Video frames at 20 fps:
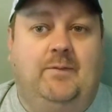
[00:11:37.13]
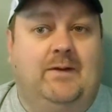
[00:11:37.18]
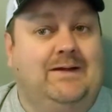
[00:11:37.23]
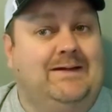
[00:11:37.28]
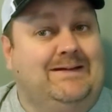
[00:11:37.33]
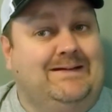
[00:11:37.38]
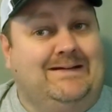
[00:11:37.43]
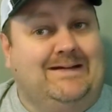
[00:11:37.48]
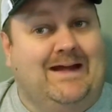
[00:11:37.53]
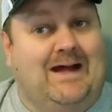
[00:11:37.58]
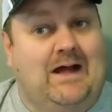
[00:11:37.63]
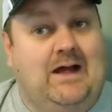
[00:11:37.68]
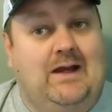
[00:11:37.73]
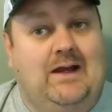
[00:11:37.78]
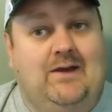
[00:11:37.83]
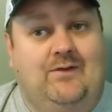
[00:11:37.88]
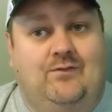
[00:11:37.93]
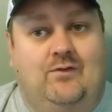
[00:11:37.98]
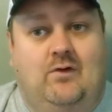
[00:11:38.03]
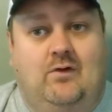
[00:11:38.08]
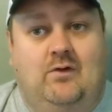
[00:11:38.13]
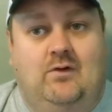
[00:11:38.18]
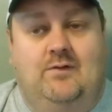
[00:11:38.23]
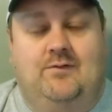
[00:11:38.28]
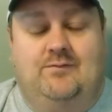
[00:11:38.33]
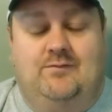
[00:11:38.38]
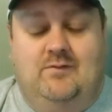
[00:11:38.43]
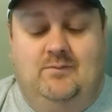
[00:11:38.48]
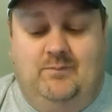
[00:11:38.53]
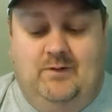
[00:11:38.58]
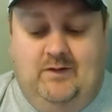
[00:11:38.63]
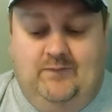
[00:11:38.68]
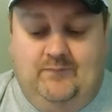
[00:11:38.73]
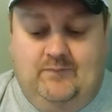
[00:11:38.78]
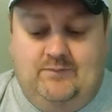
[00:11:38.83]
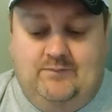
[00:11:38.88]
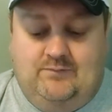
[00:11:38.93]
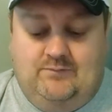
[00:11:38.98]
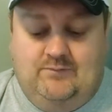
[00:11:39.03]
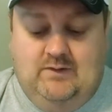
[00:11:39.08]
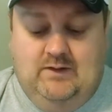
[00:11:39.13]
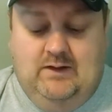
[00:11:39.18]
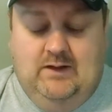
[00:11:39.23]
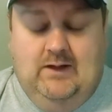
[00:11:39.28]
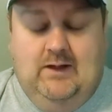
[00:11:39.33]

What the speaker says: but not as hard as some others.